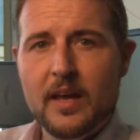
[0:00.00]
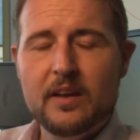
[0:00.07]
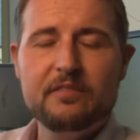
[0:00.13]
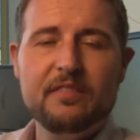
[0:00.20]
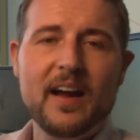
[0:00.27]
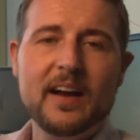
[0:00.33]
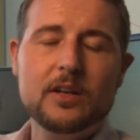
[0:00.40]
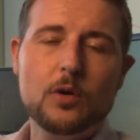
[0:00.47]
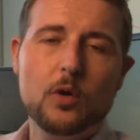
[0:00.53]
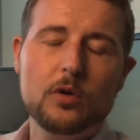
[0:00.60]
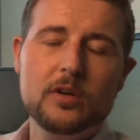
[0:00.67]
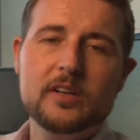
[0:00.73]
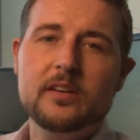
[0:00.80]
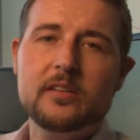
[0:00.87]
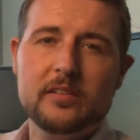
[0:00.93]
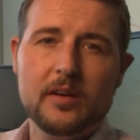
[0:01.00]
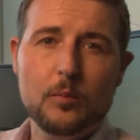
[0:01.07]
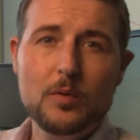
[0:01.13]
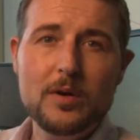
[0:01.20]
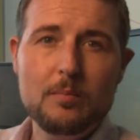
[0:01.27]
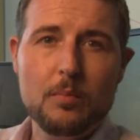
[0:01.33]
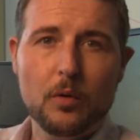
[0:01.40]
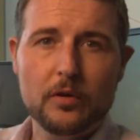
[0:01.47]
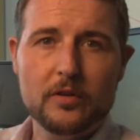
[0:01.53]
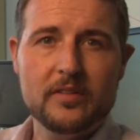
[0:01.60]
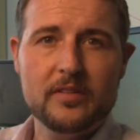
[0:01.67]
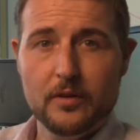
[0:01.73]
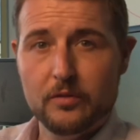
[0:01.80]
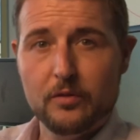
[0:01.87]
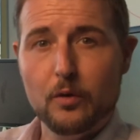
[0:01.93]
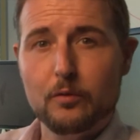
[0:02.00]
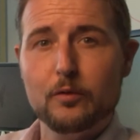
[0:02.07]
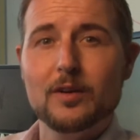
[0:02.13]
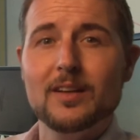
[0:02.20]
In fact, according to some reports, there's over